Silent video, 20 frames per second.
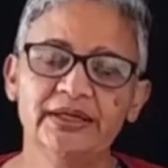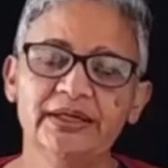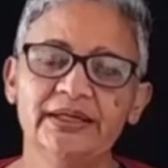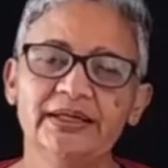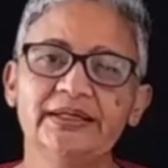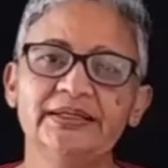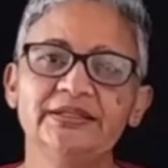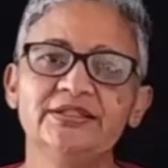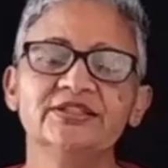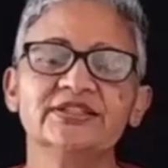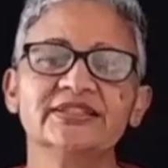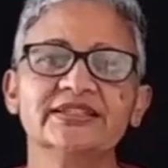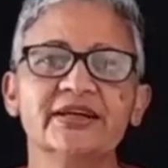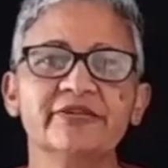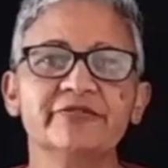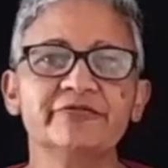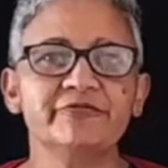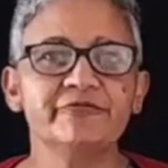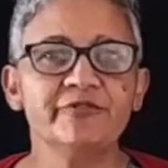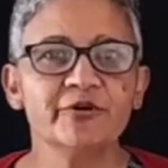in
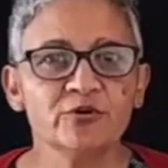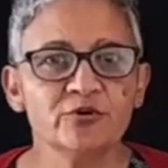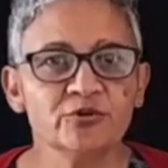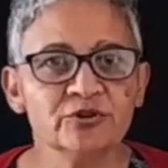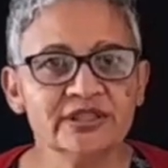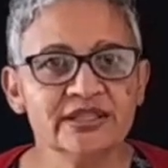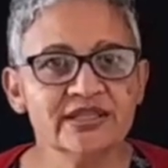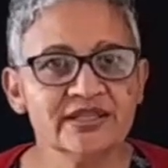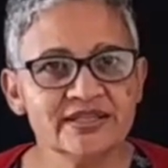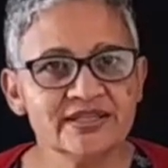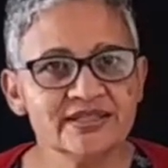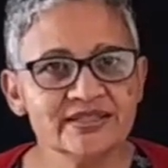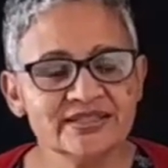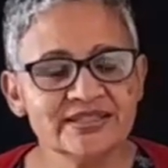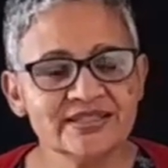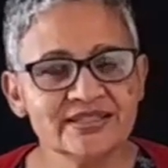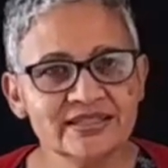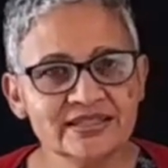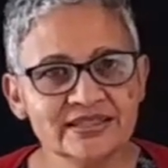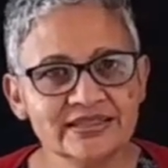scaffolding
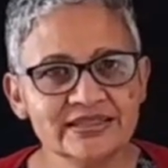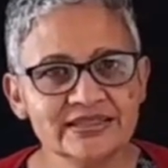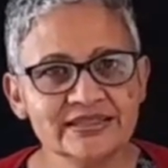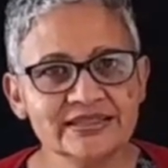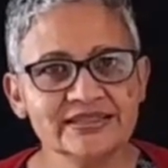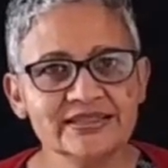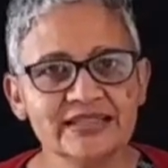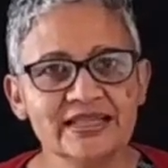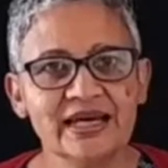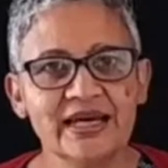these learners